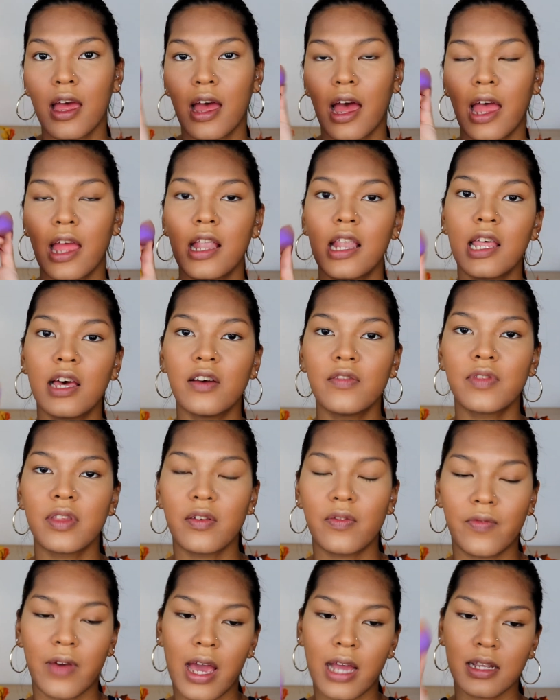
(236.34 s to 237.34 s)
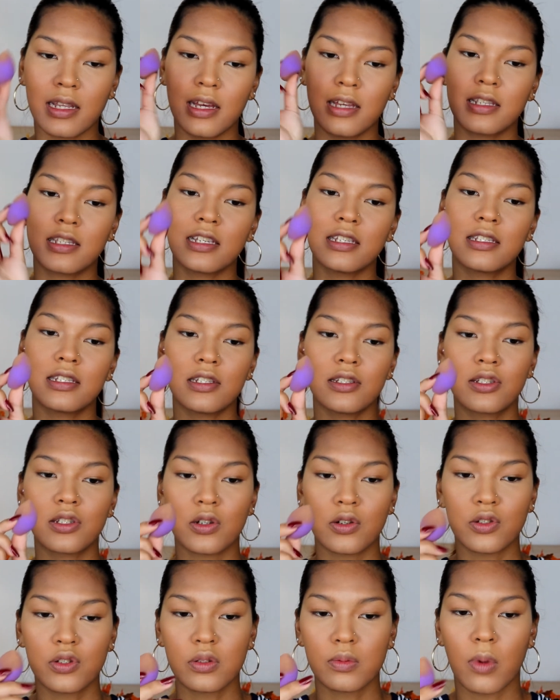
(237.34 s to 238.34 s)
I love the fact that this is
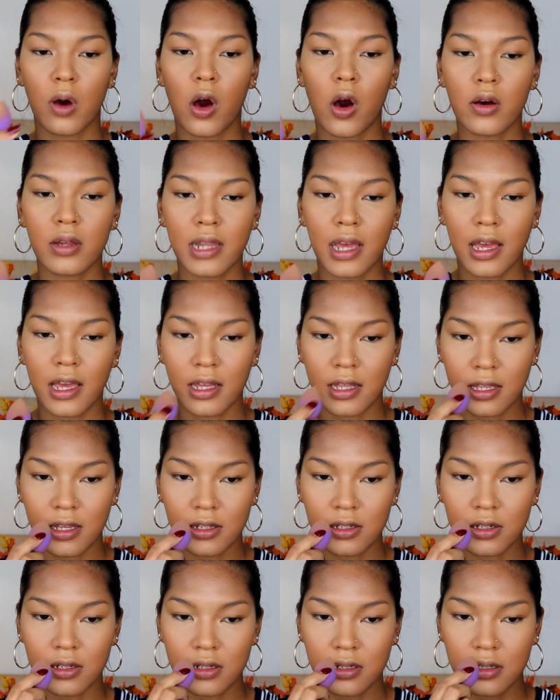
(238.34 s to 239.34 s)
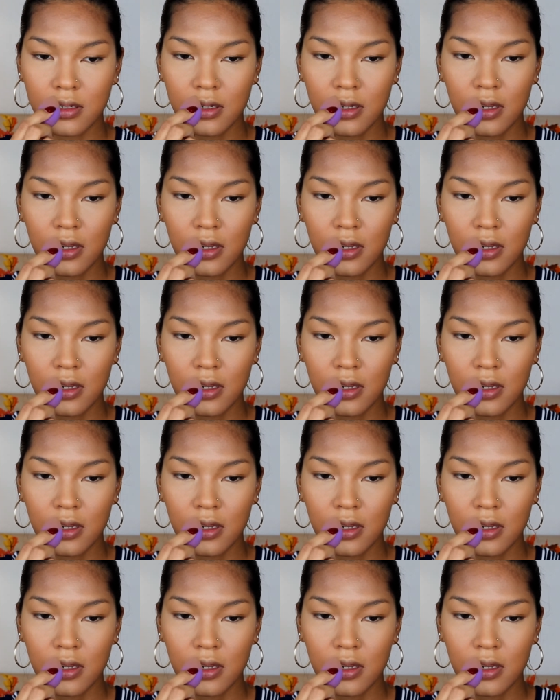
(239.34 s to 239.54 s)
so small that it just